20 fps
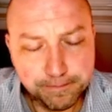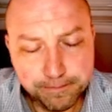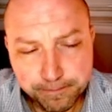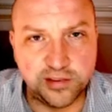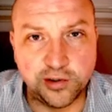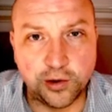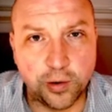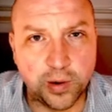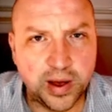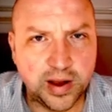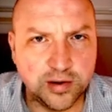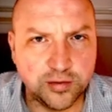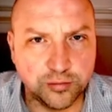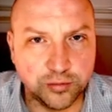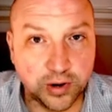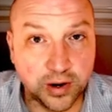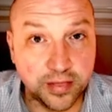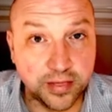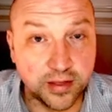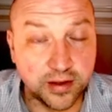Let's go ahead
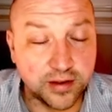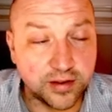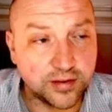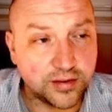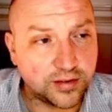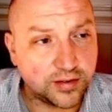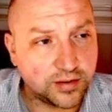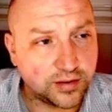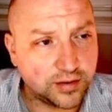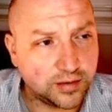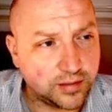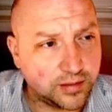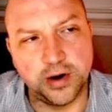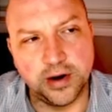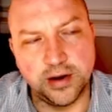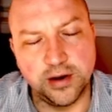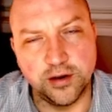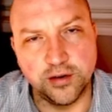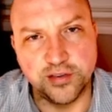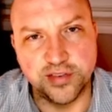and run this. All
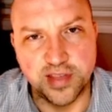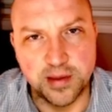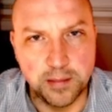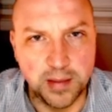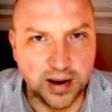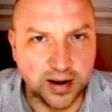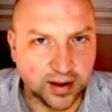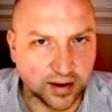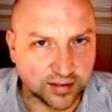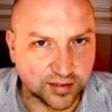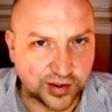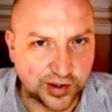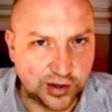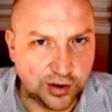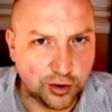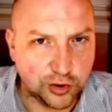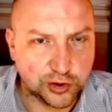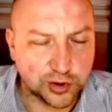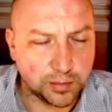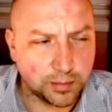right, here's the main
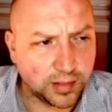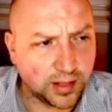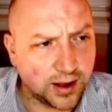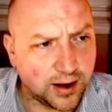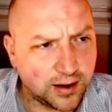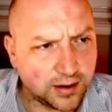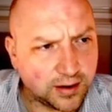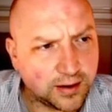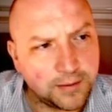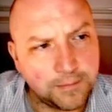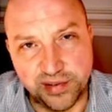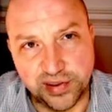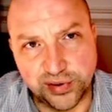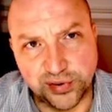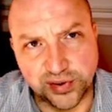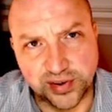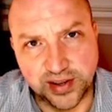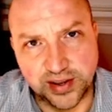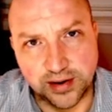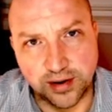execution block. We're
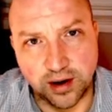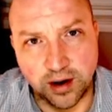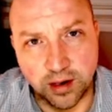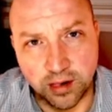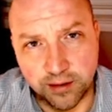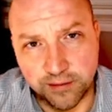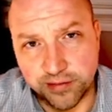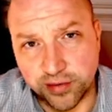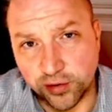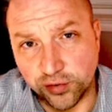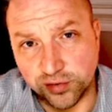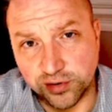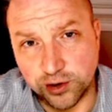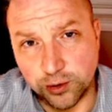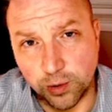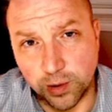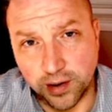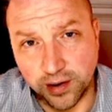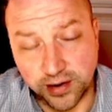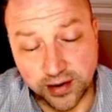visiting all of those
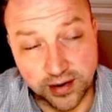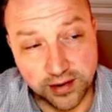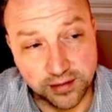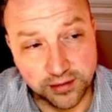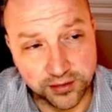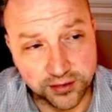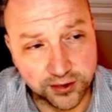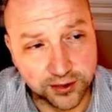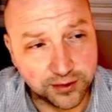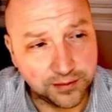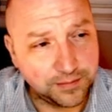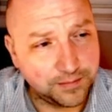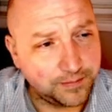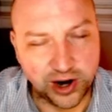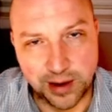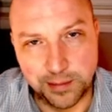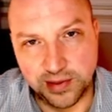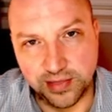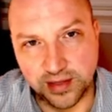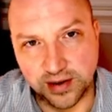URLs,
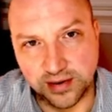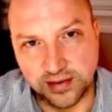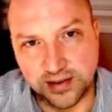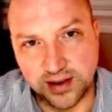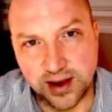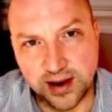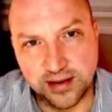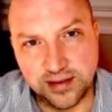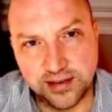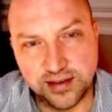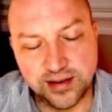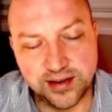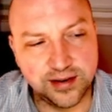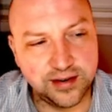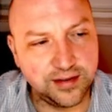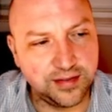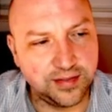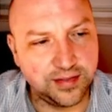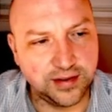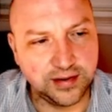grabbing the
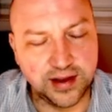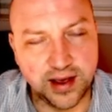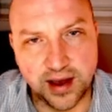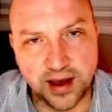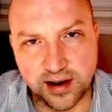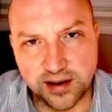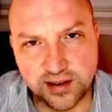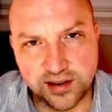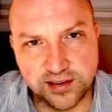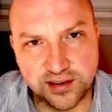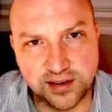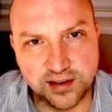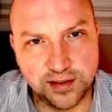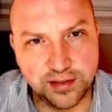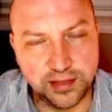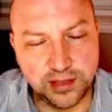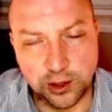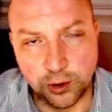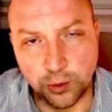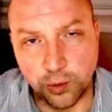date, the text,
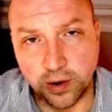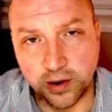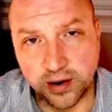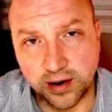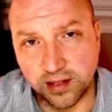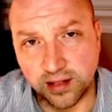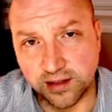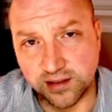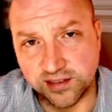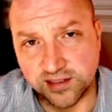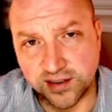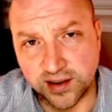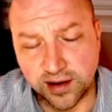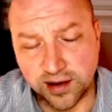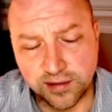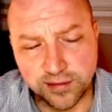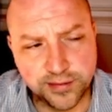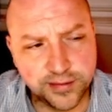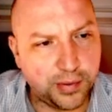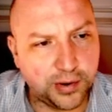the URL
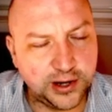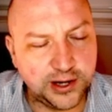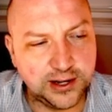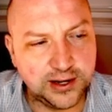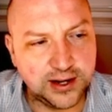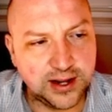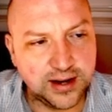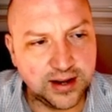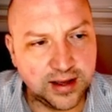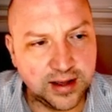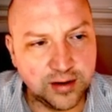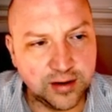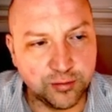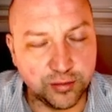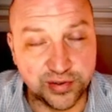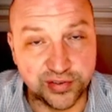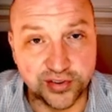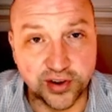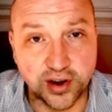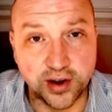itself, and putting it in
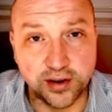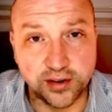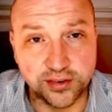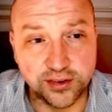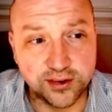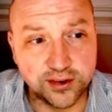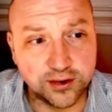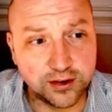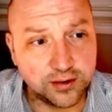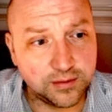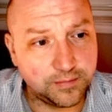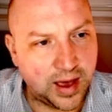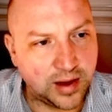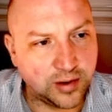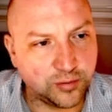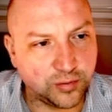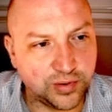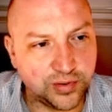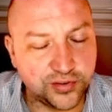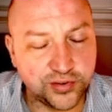results
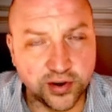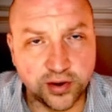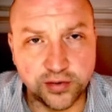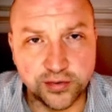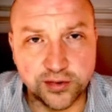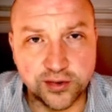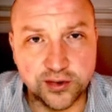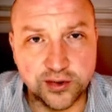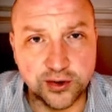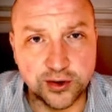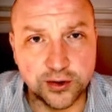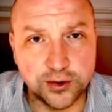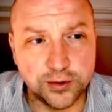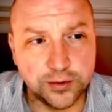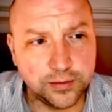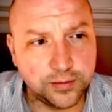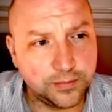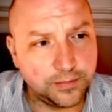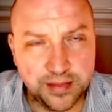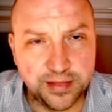and results
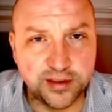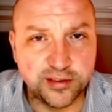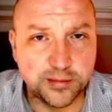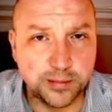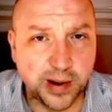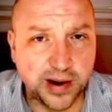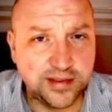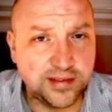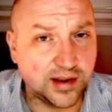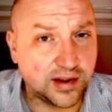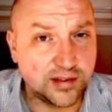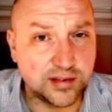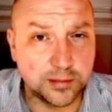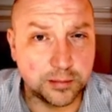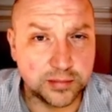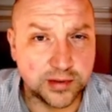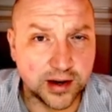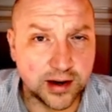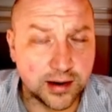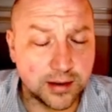too. And this might take
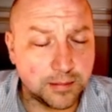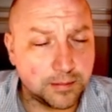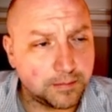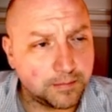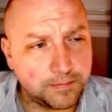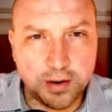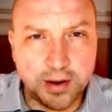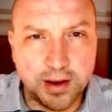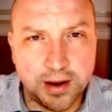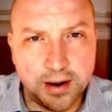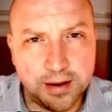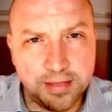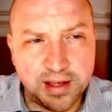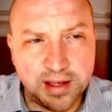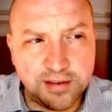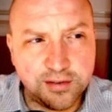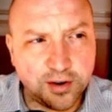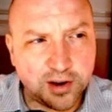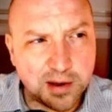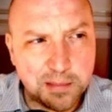some time. Okay,
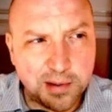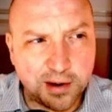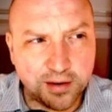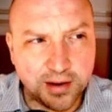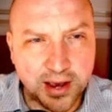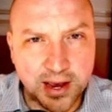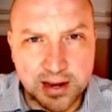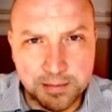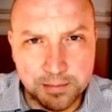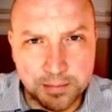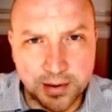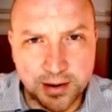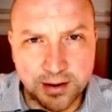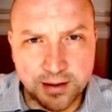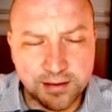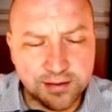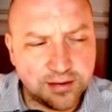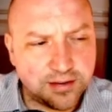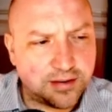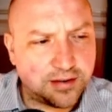that took about 8
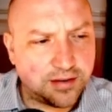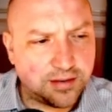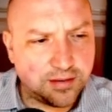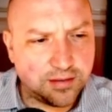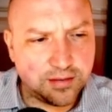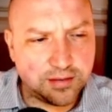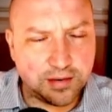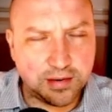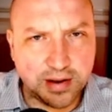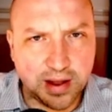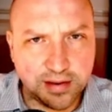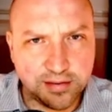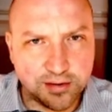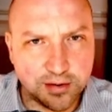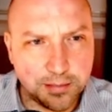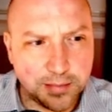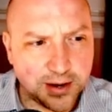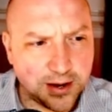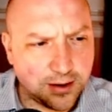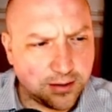minutes. So not so
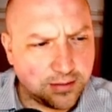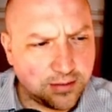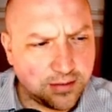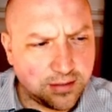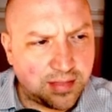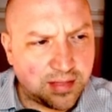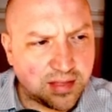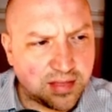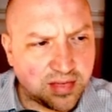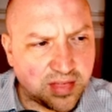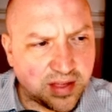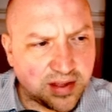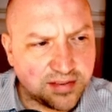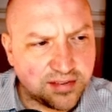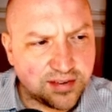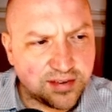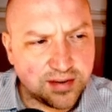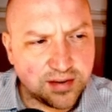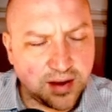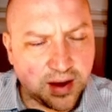bad. And then
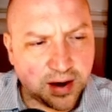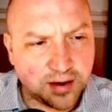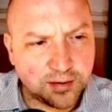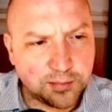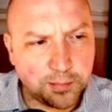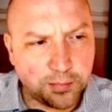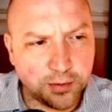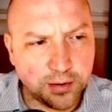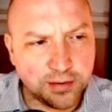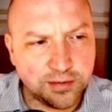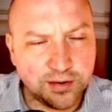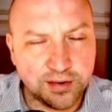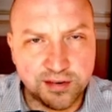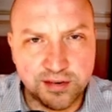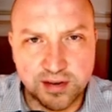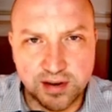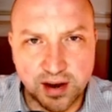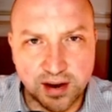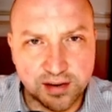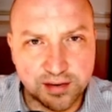let's export to
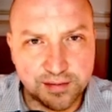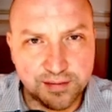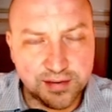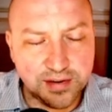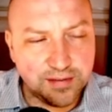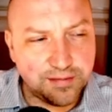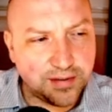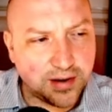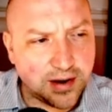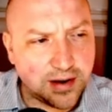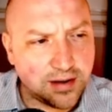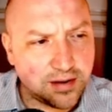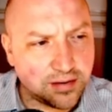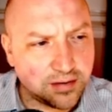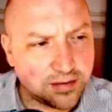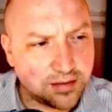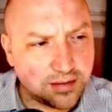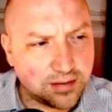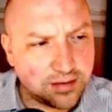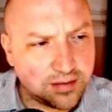CSV
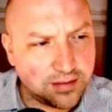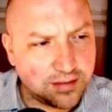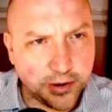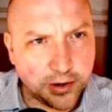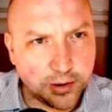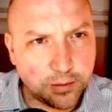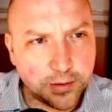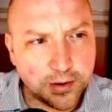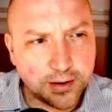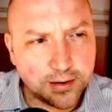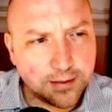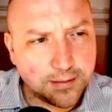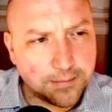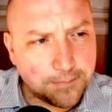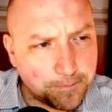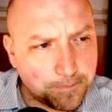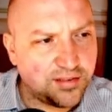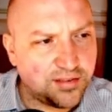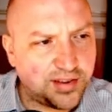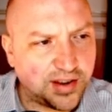files. Very quick.
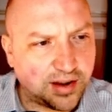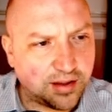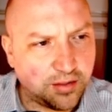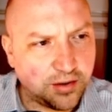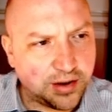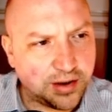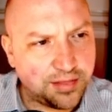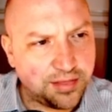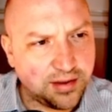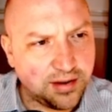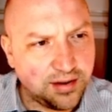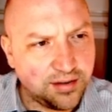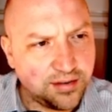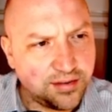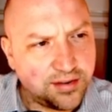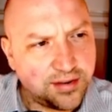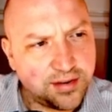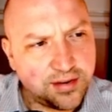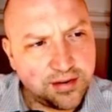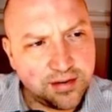Let's take a look at
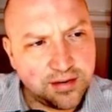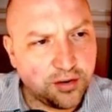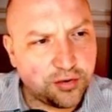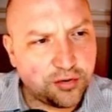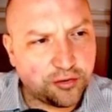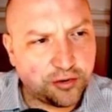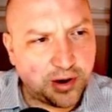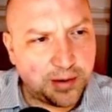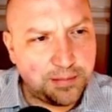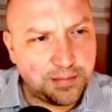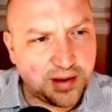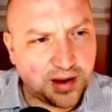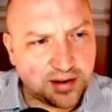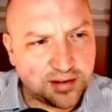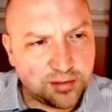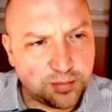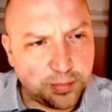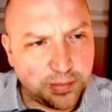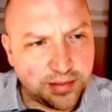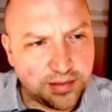these. Here's scrape
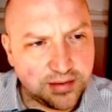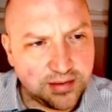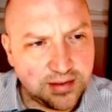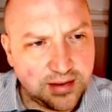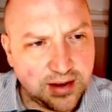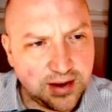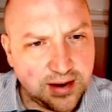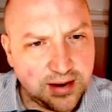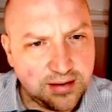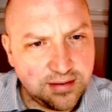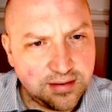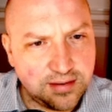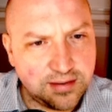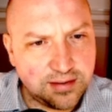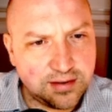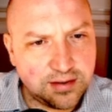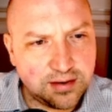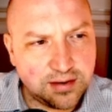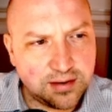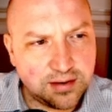text with
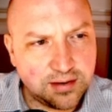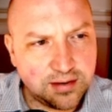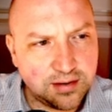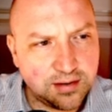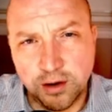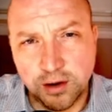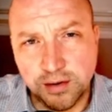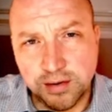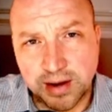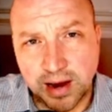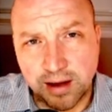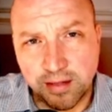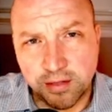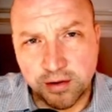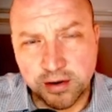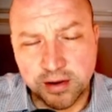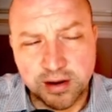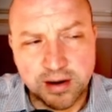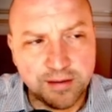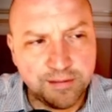dates. You can
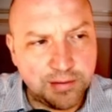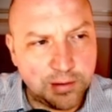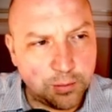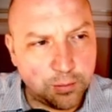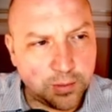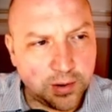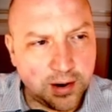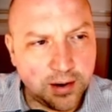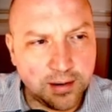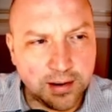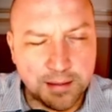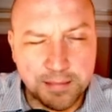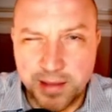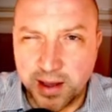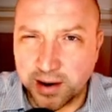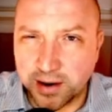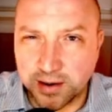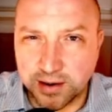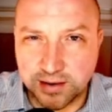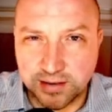download it if you want. I'm
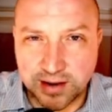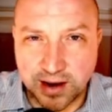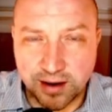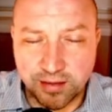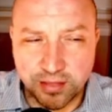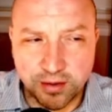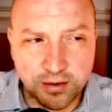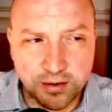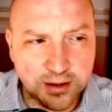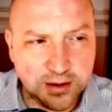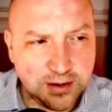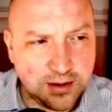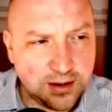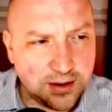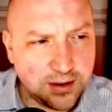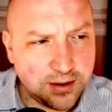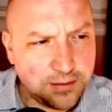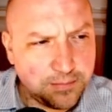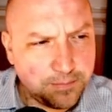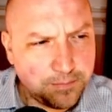not going to download it
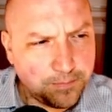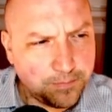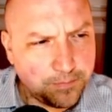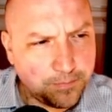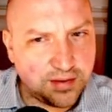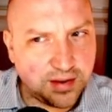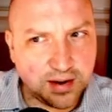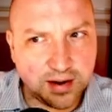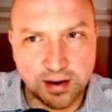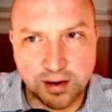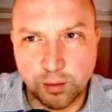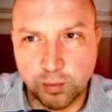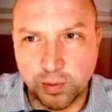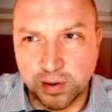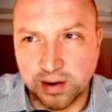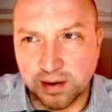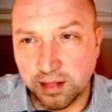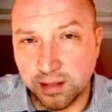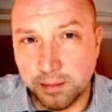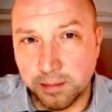here. Let's take a
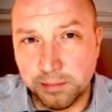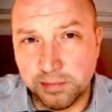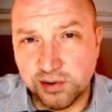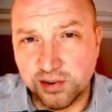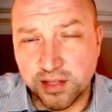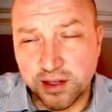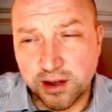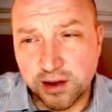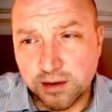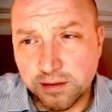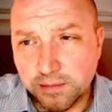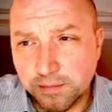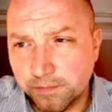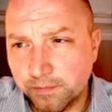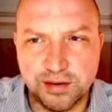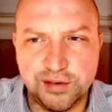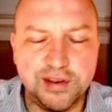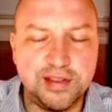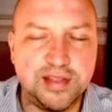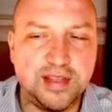quick glimpse though.
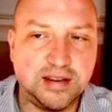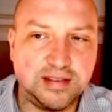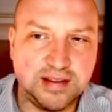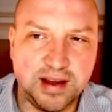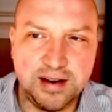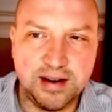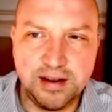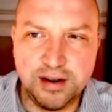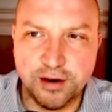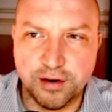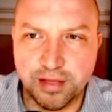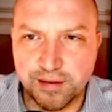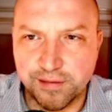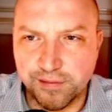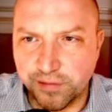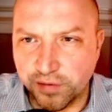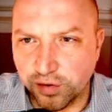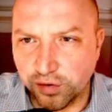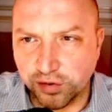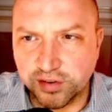You'll see the date here in the
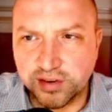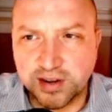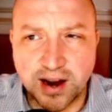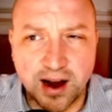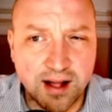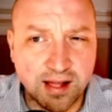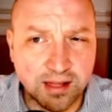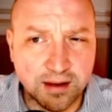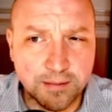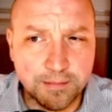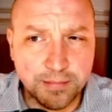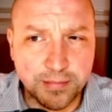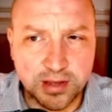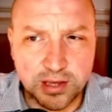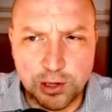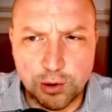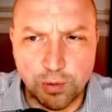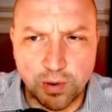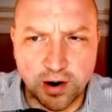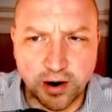first column,
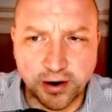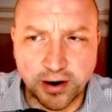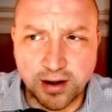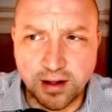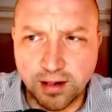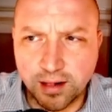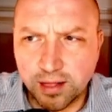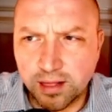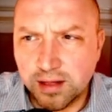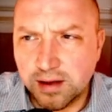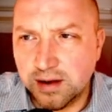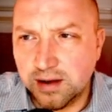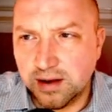the URL,